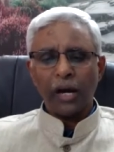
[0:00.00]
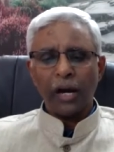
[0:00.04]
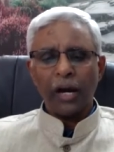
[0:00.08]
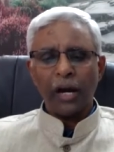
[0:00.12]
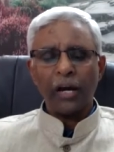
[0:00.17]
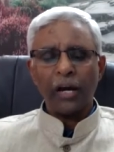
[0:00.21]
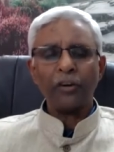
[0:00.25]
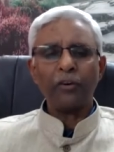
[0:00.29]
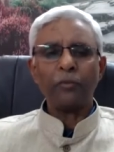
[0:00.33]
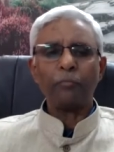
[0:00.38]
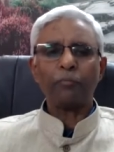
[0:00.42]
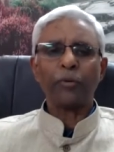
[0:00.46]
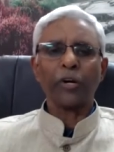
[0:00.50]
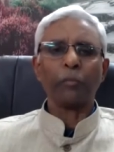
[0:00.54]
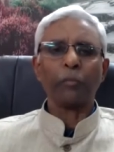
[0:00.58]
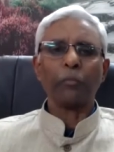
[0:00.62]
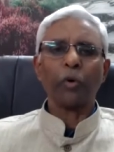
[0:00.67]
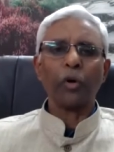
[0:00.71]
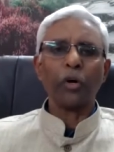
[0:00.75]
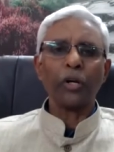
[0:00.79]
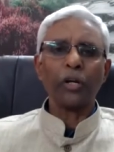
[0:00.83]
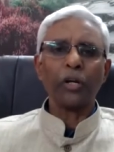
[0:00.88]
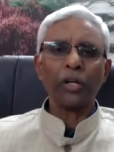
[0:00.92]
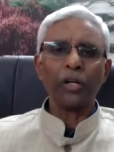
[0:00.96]
and
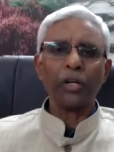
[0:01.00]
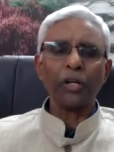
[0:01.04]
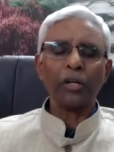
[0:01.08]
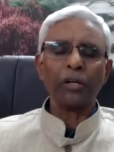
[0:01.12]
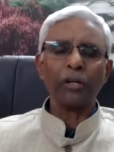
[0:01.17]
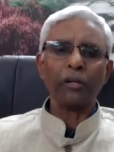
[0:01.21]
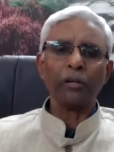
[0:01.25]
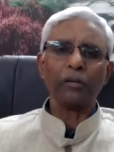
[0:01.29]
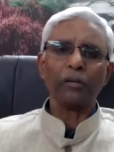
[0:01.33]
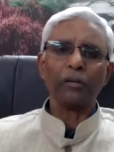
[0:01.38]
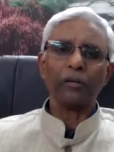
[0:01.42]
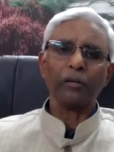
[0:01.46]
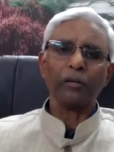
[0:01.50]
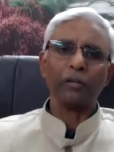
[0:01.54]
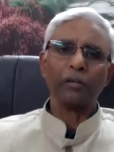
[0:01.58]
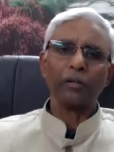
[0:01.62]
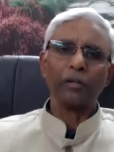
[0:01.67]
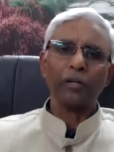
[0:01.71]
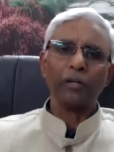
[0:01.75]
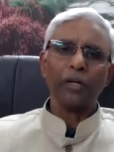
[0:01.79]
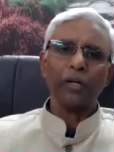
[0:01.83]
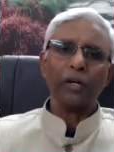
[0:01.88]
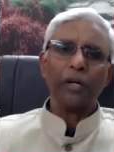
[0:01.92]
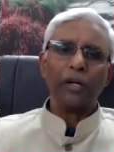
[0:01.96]
promoting
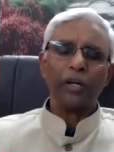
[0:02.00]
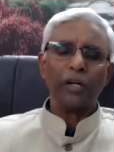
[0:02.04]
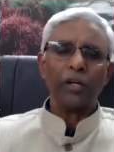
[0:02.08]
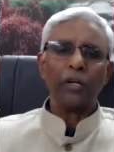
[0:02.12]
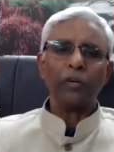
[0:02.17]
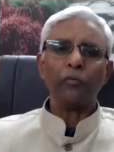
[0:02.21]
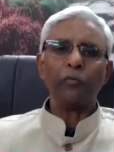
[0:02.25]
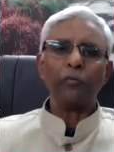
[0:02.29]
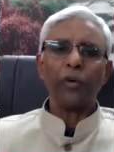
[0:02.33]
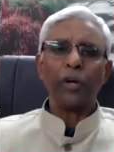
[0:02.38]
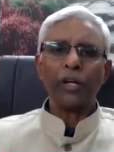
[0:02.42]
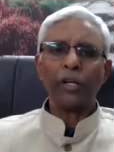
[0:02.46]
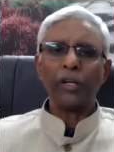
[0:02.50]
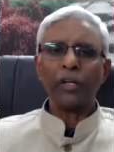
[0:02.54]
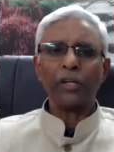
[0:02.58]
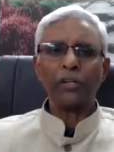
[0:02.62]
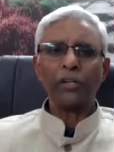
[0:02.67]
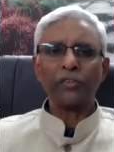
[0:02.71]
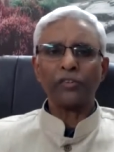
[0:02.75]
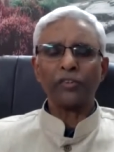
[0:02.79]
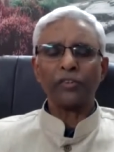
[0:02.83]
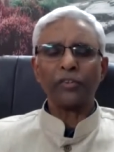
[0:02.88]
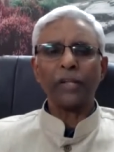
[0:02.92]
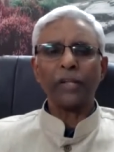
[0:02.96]
in
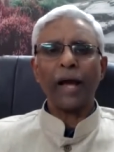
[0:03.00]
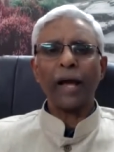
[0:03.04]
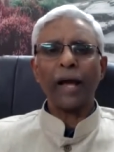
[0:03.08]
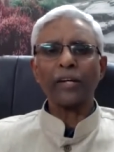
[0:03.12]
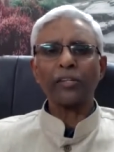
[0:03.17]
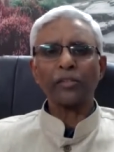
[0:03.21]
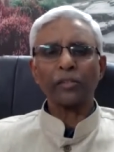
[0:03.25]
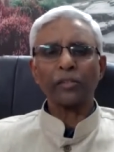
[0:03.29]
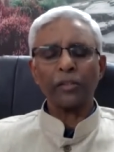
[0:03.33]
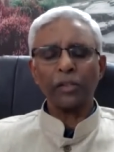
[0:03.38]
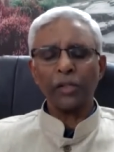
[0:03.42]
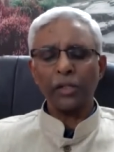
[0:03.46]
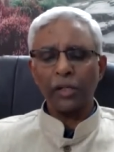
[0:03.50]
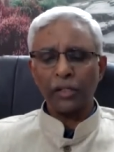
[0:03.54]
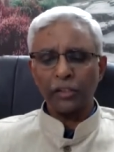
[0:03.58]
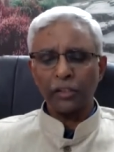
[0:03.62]
various national